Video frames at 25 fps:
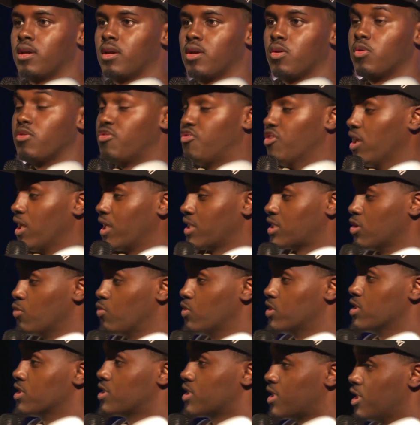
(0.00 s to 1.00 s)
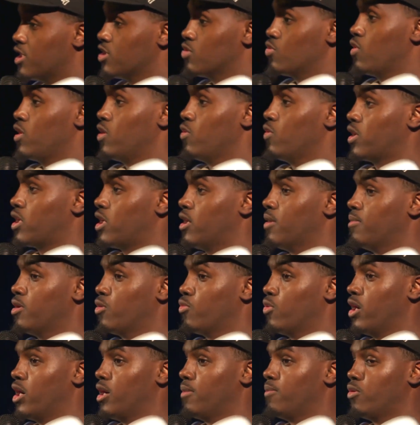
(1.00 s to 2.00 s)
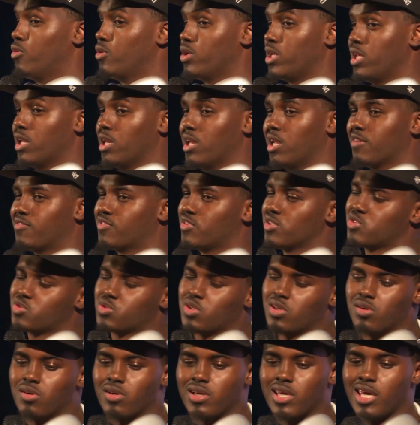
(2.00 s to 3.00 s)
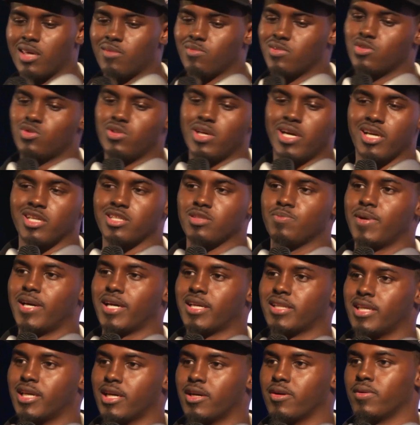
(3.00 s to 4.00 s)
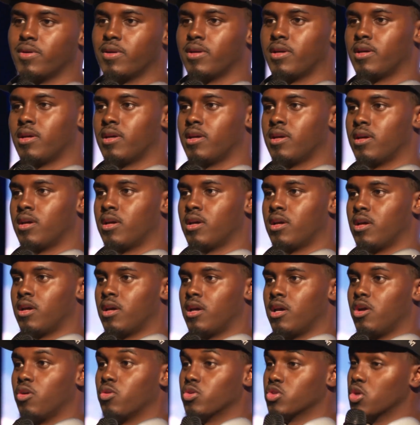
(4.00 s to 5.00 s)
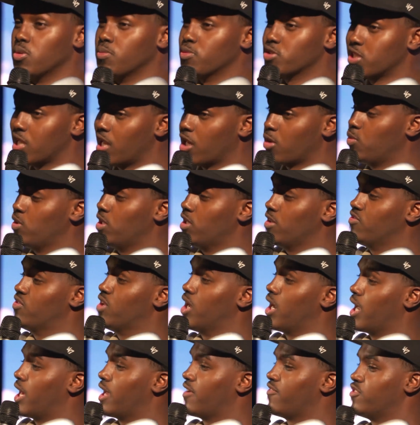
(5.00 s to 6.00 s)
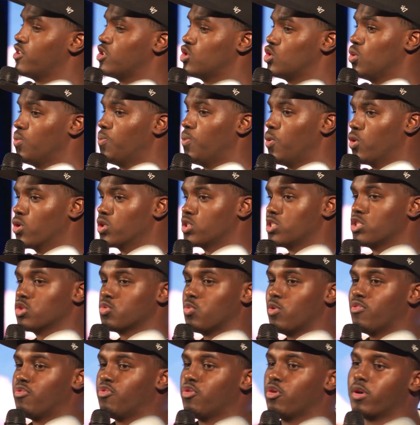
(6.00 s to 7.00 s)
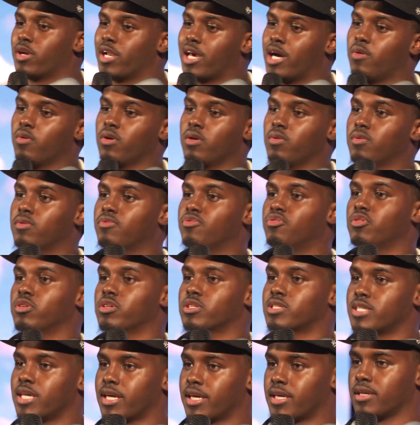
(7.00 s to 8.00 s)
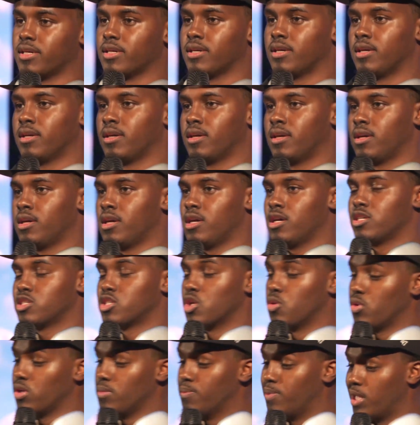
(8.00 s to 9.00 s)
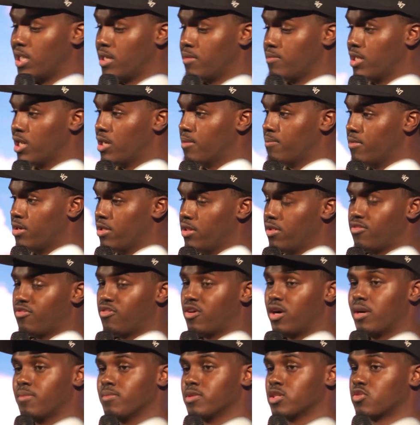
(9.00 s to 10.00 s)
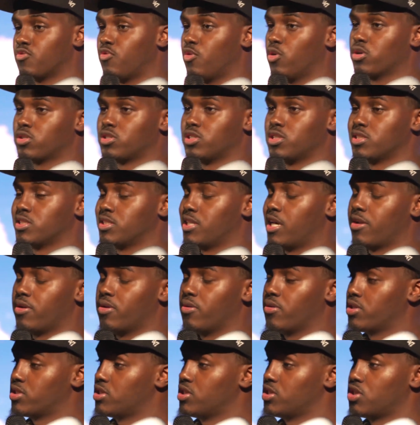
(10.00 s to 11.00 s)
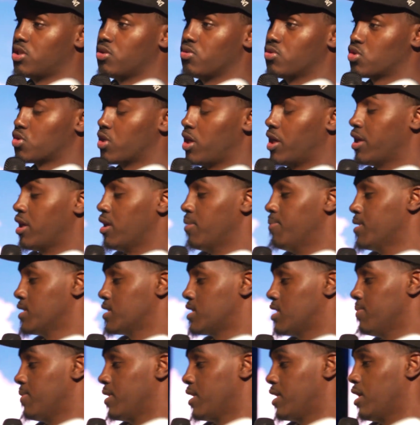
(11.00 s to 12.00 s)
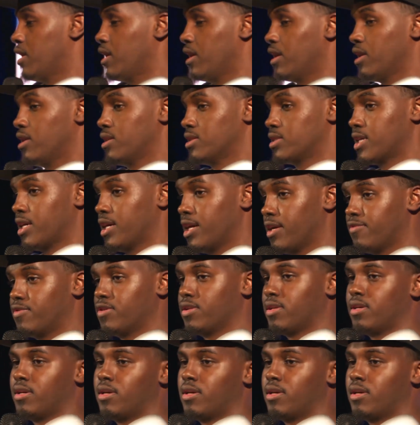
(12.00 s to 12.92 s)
We felt like the richest kids when he would come around, but when he left, the struggle came to drag us back down. It was almost like we lived our life in two portions, one for an hour and one for a second. So we blamed our mother for our misfortunes, not noticing she was trying her best to make our hell into heaven.